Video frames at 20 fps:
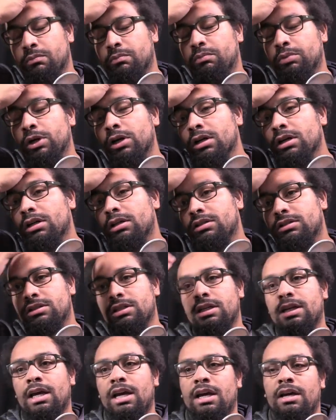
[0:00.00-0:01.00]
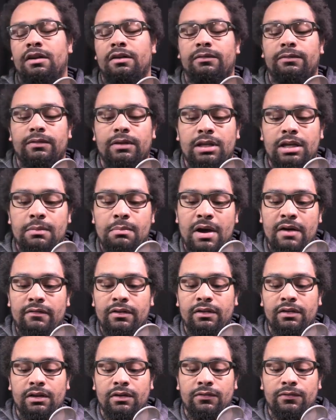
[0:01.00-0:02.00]
book to kind of keep
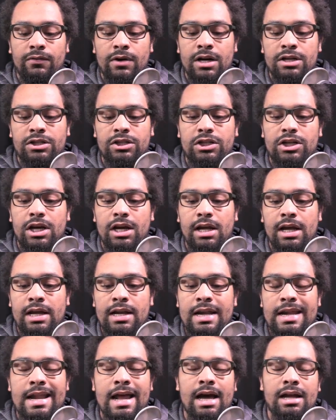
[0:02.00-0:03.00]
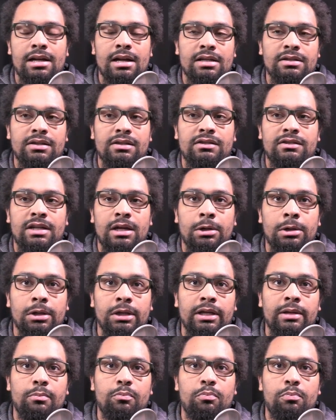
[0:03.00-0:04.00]
everything fresh and not
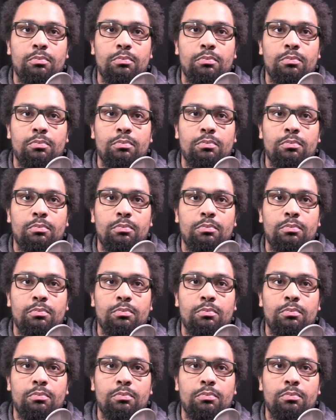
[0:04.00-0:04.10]
necessarily